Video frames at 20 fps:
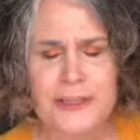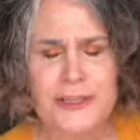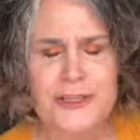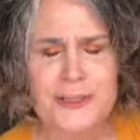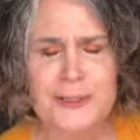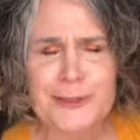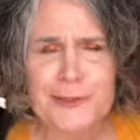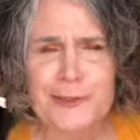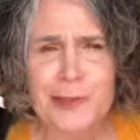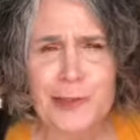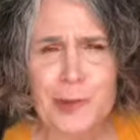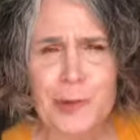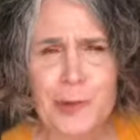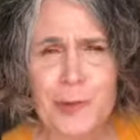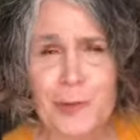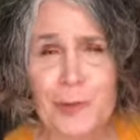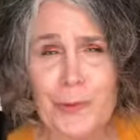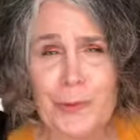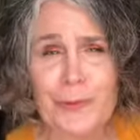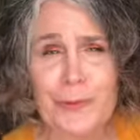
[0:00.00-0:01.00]

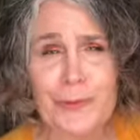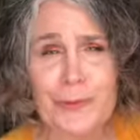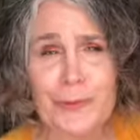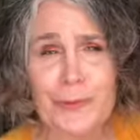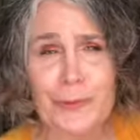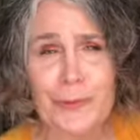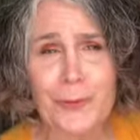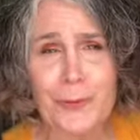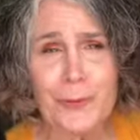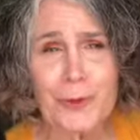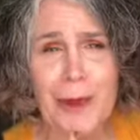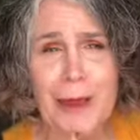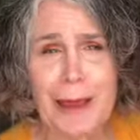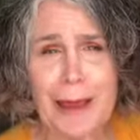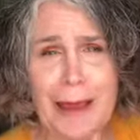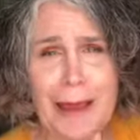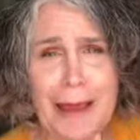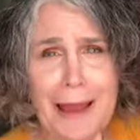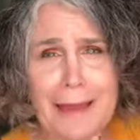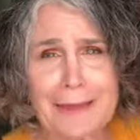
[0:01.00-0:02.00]
so
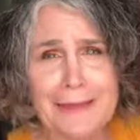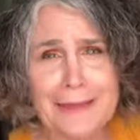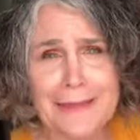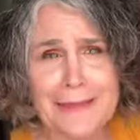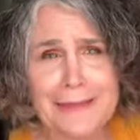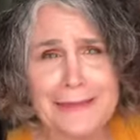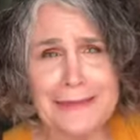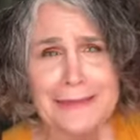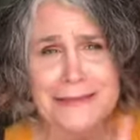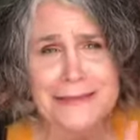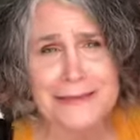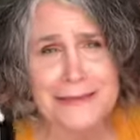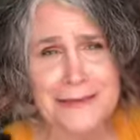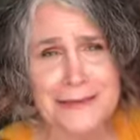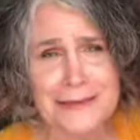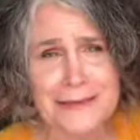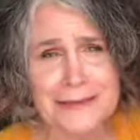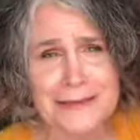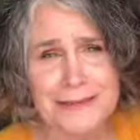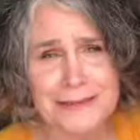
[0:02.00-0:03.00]
I think that's
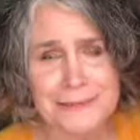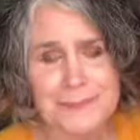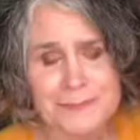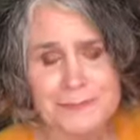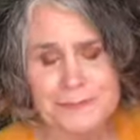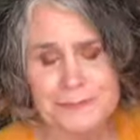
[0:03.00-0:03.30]
nice.